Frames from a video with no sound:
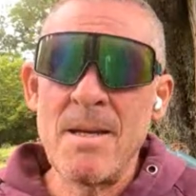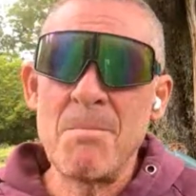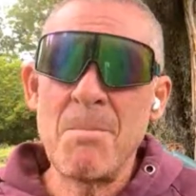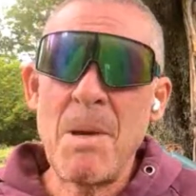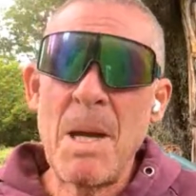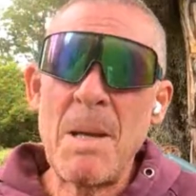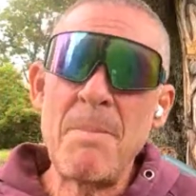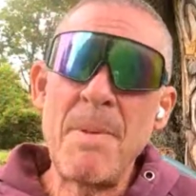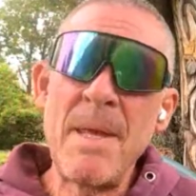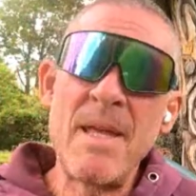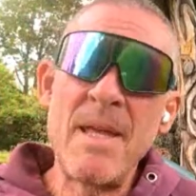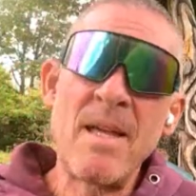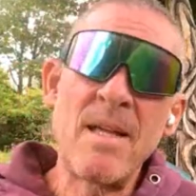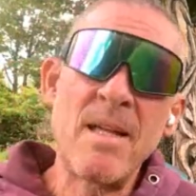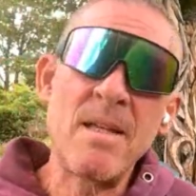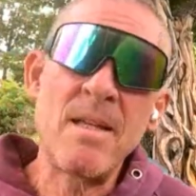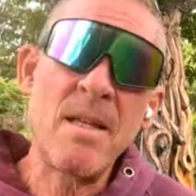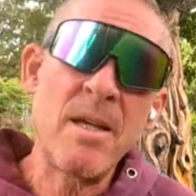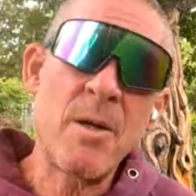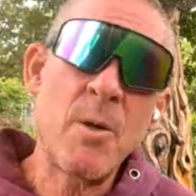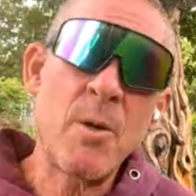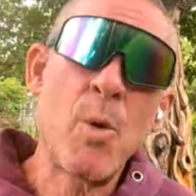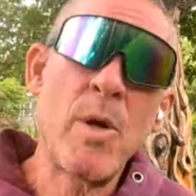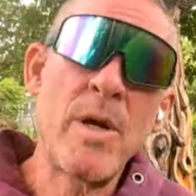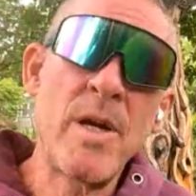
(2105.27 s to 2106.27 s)
by being a
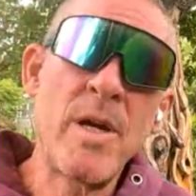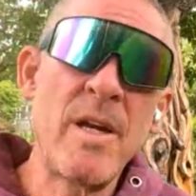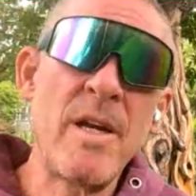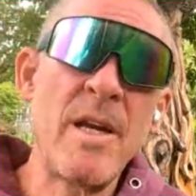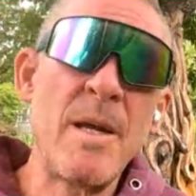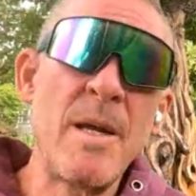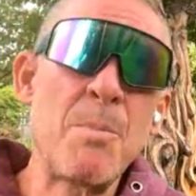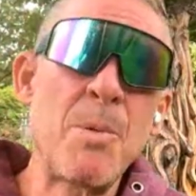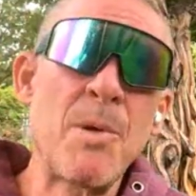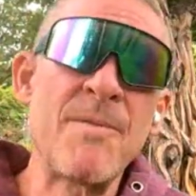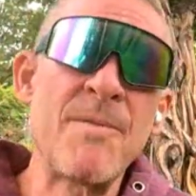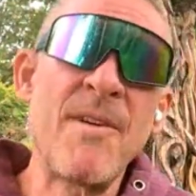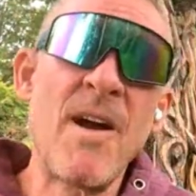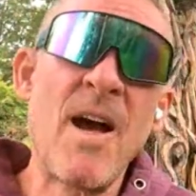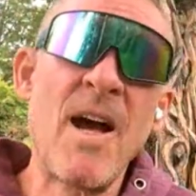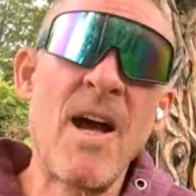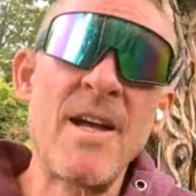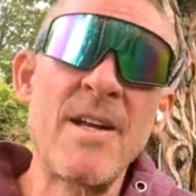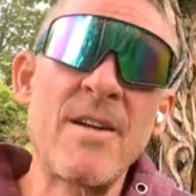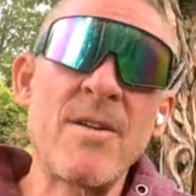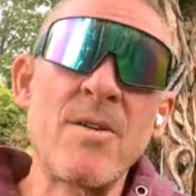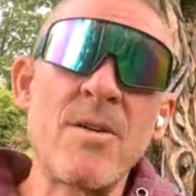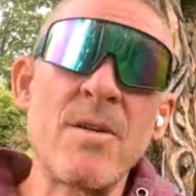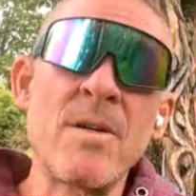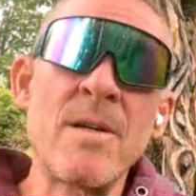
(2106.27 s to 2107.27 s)
liquidity
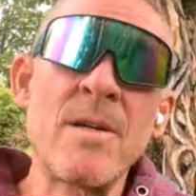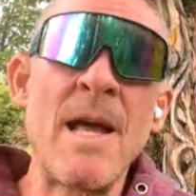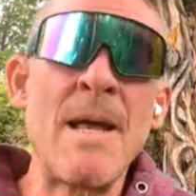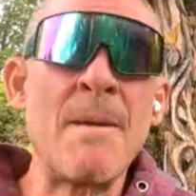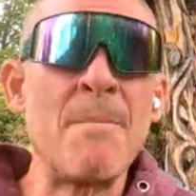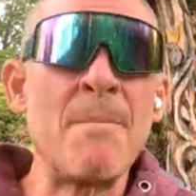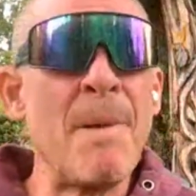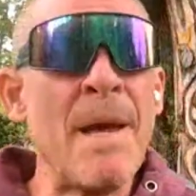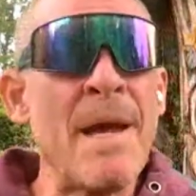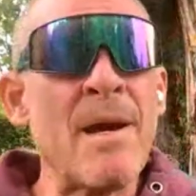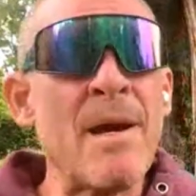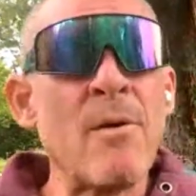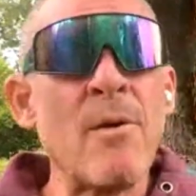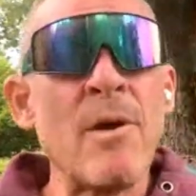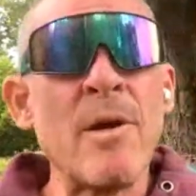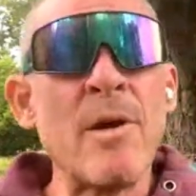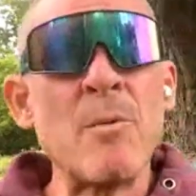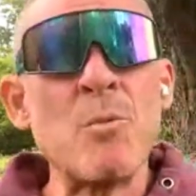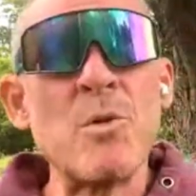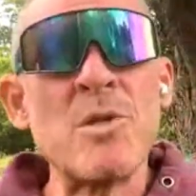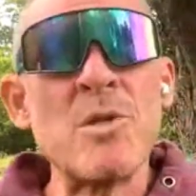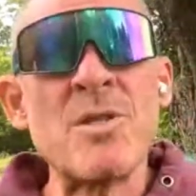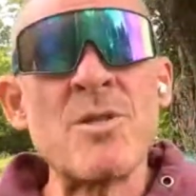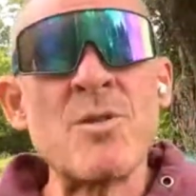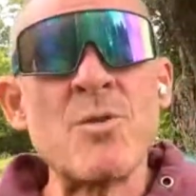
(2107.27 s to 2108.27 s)
provider and
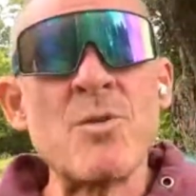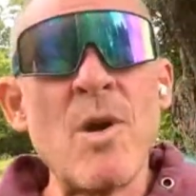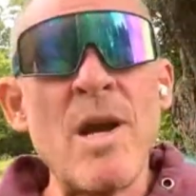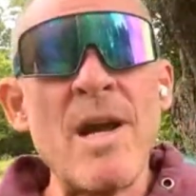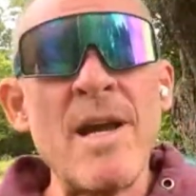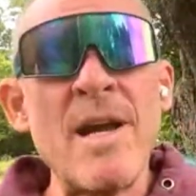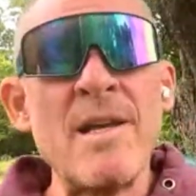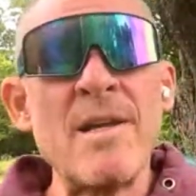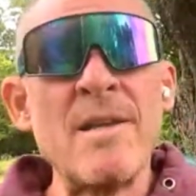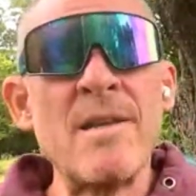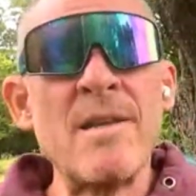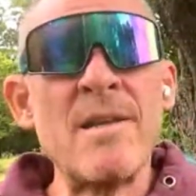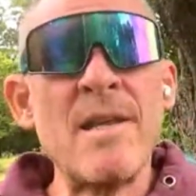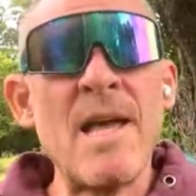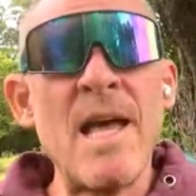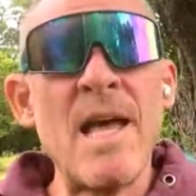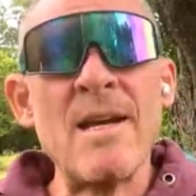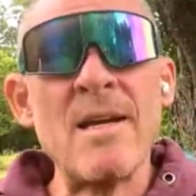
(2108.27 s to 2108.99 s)
pairing with strength